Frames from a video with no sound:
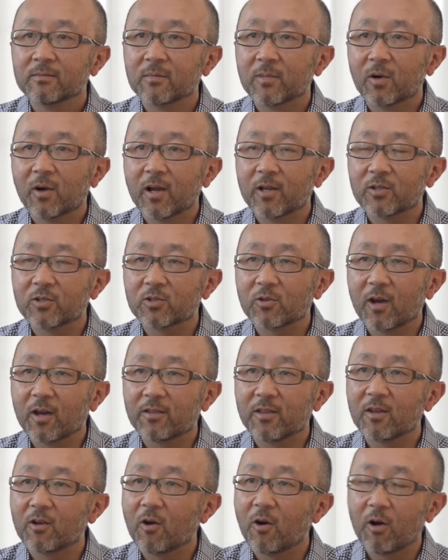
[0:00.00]
right? So I
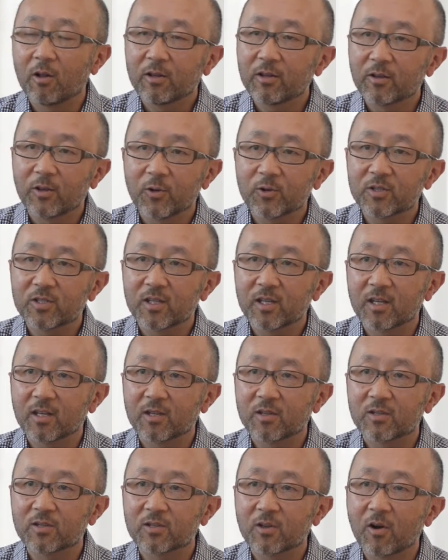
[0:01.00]
think all of those
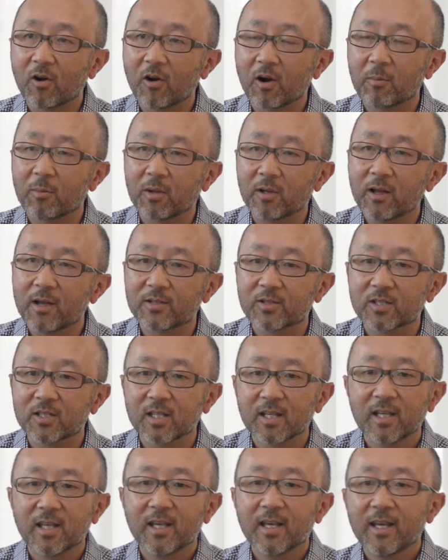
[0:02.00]
things are a plus.
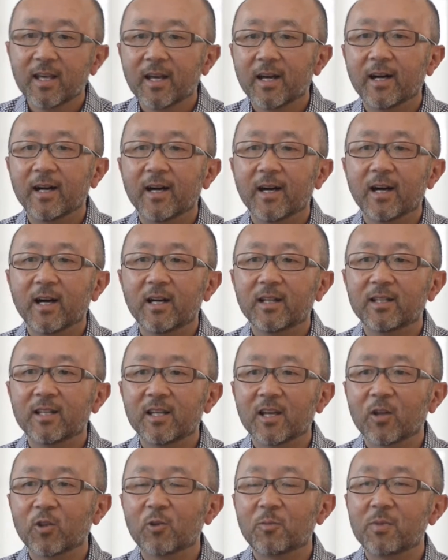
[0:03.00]

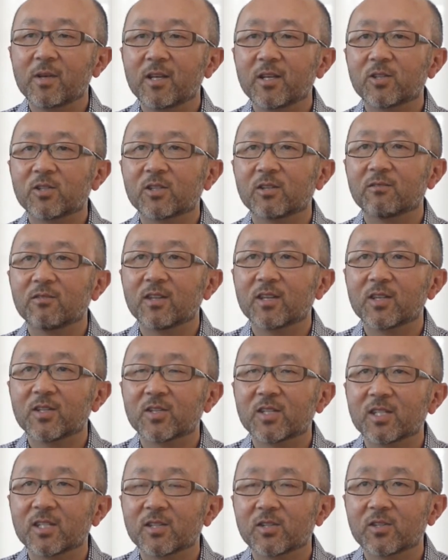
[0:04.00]
The other piece of
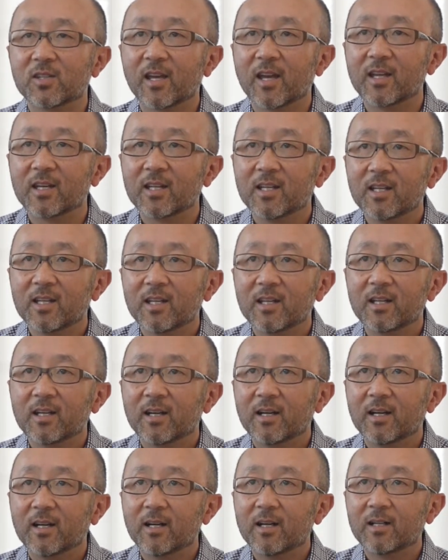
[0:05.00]
this is that
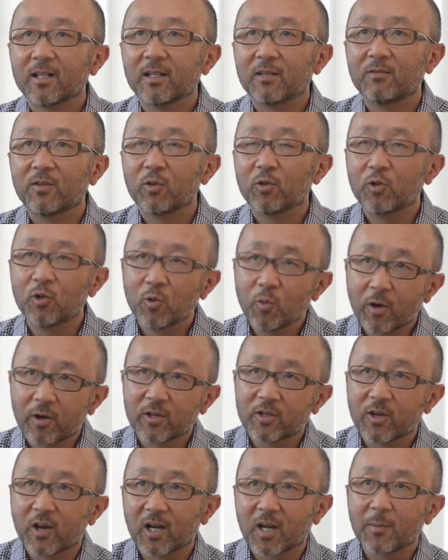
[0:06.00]
if you do
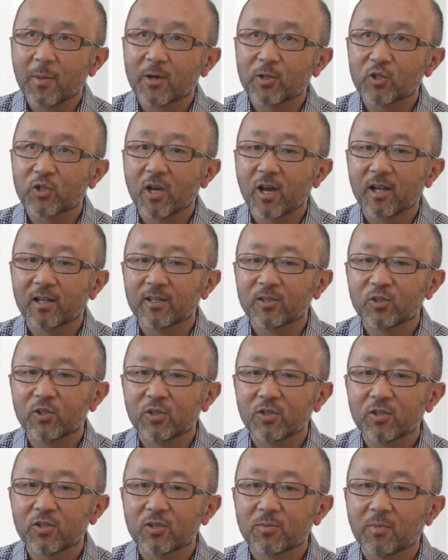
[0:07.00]
want to talk about
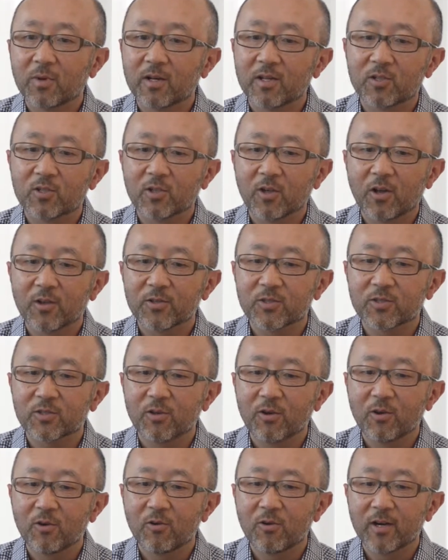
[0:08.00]
challenges, but it's
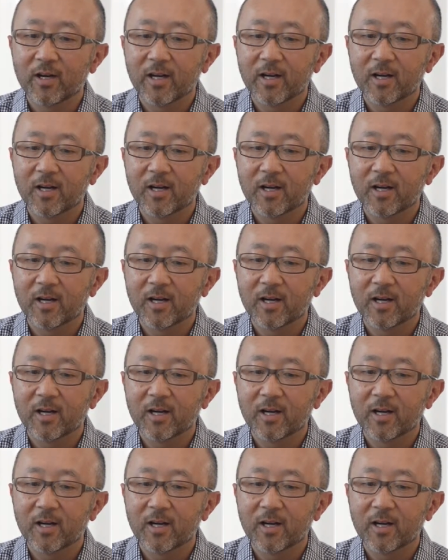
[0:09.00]
also